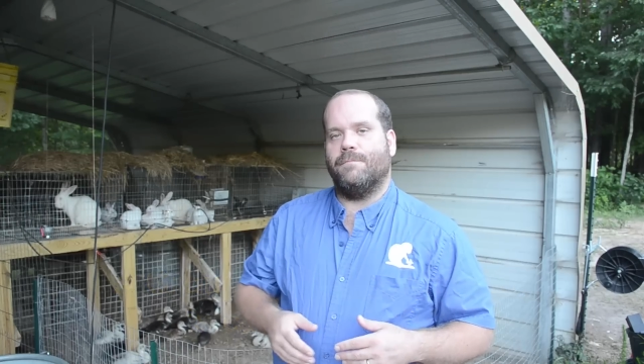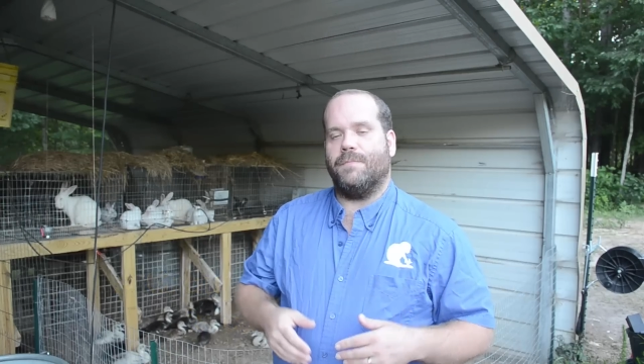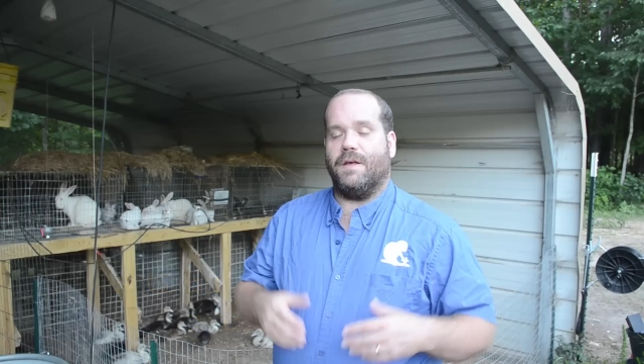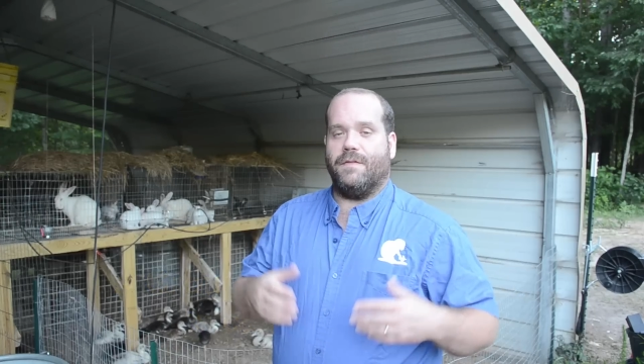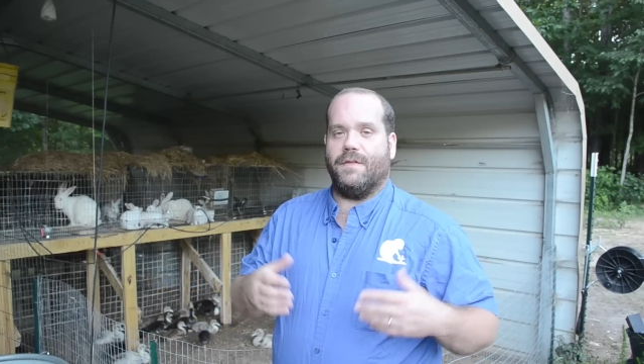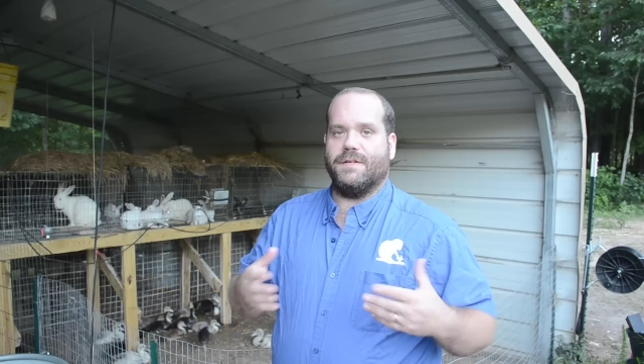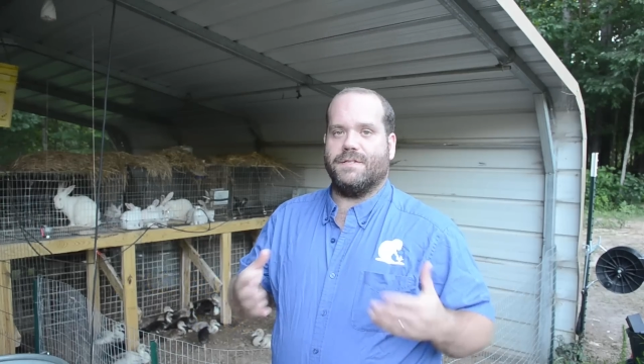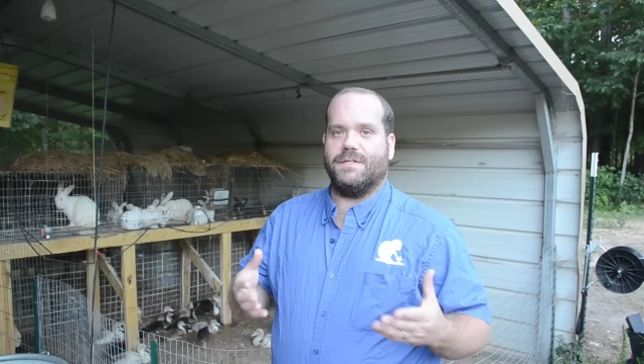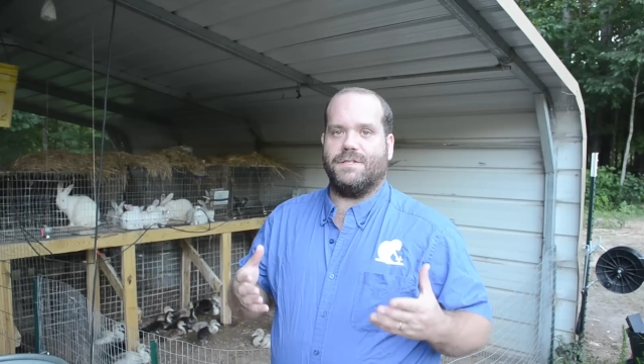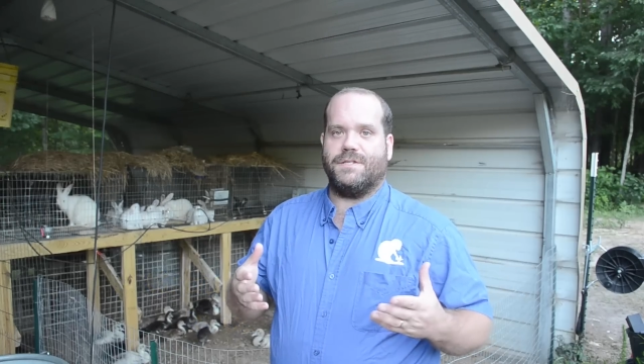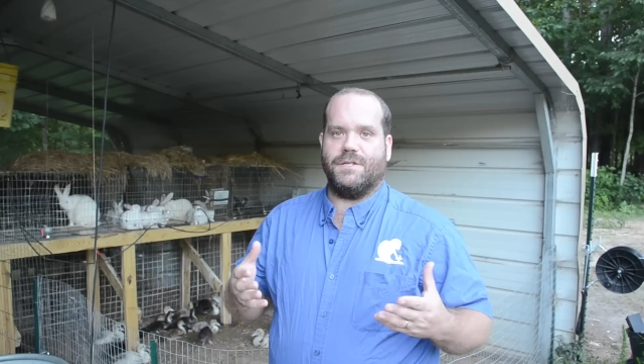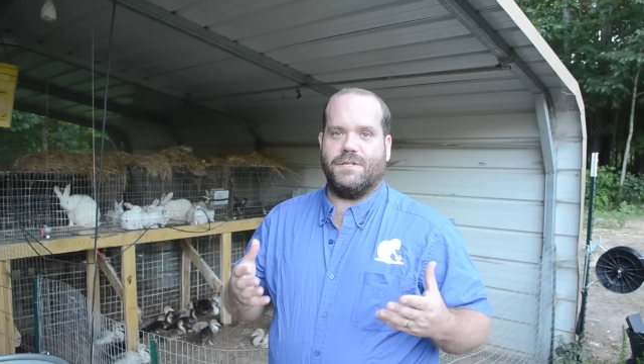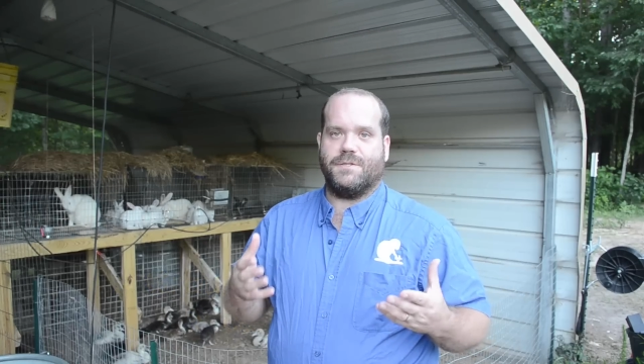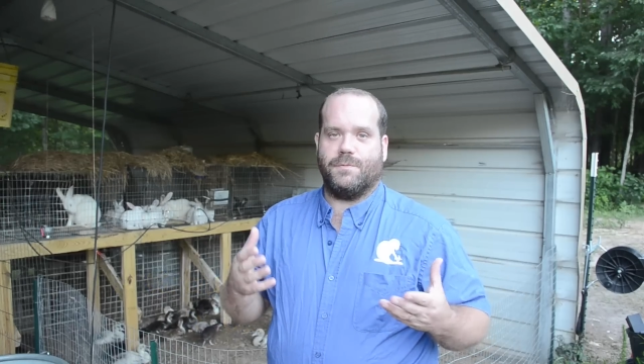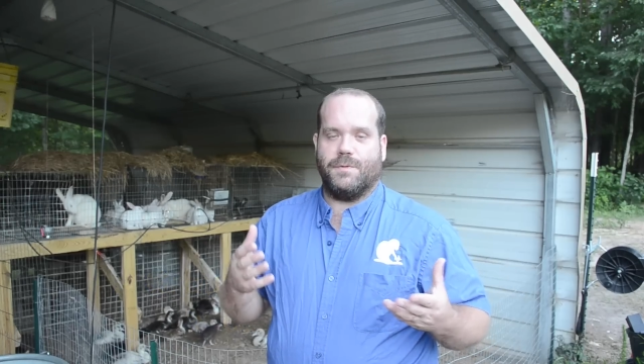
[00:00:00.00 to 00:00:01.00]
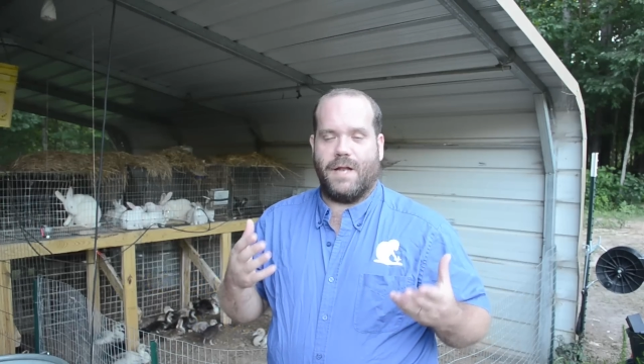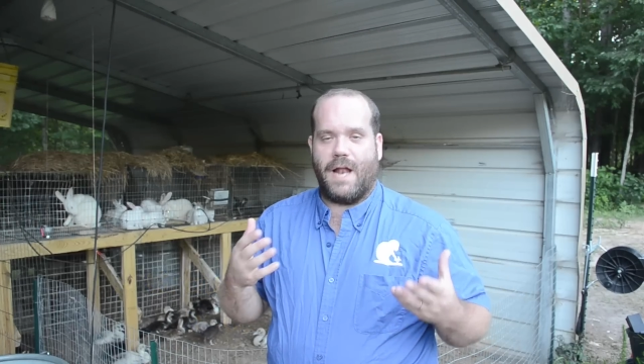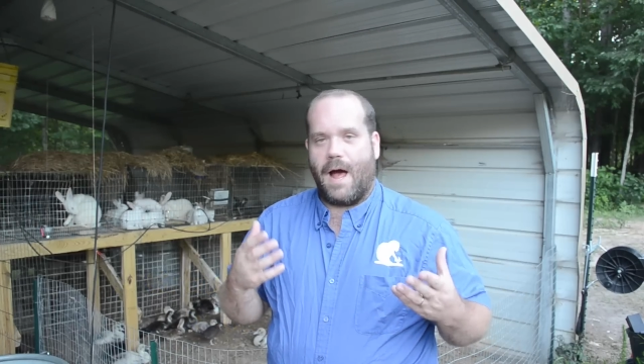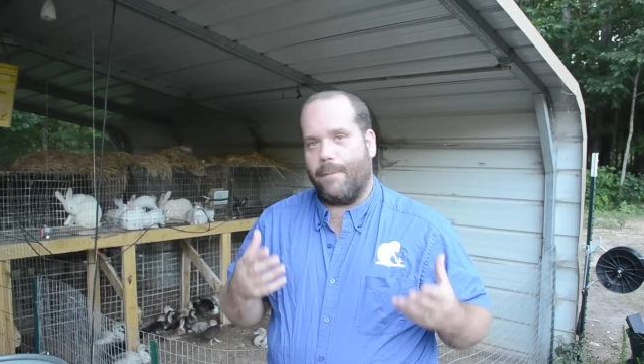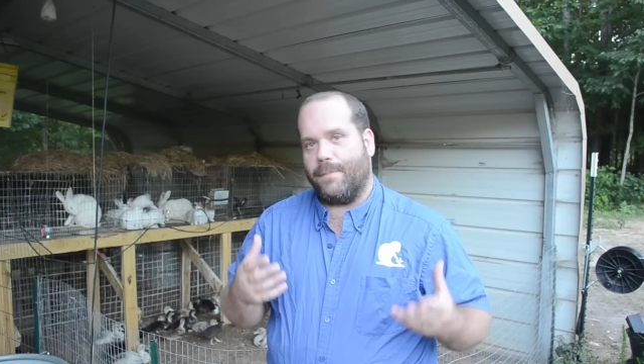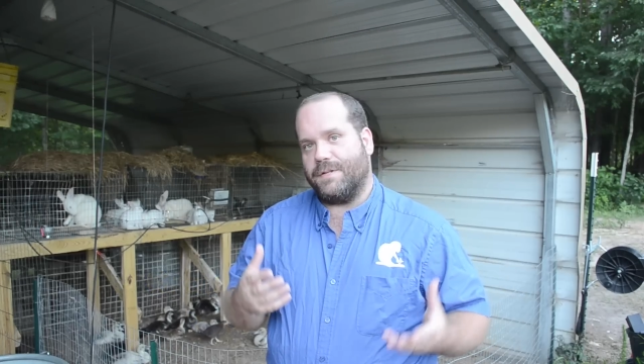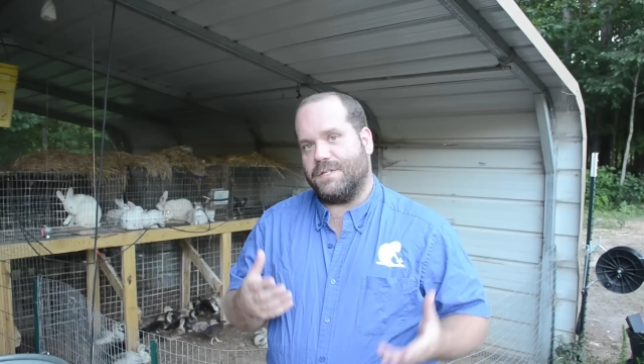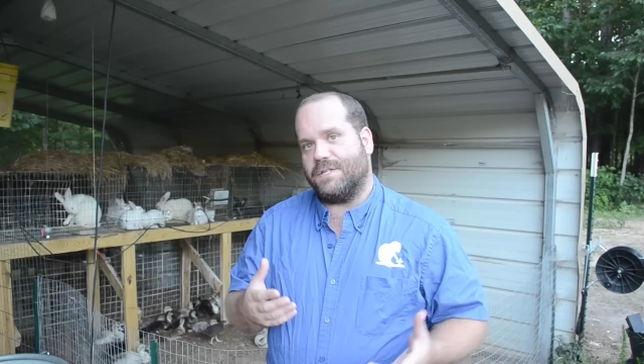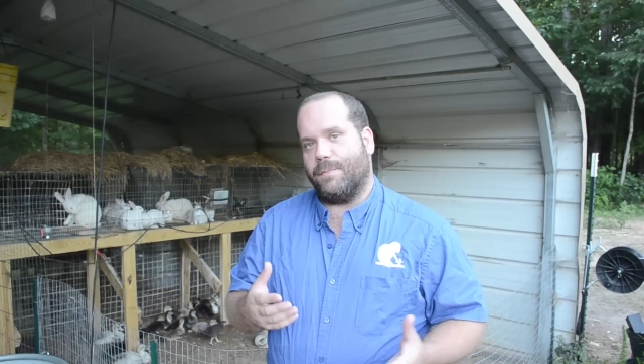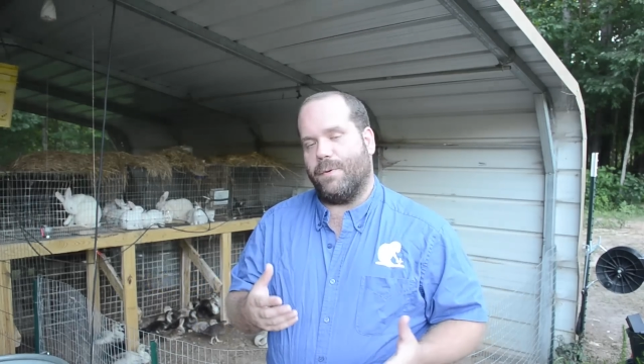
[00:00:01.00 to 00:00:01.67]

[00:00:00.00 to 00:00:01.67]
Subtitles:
and this is just what happens to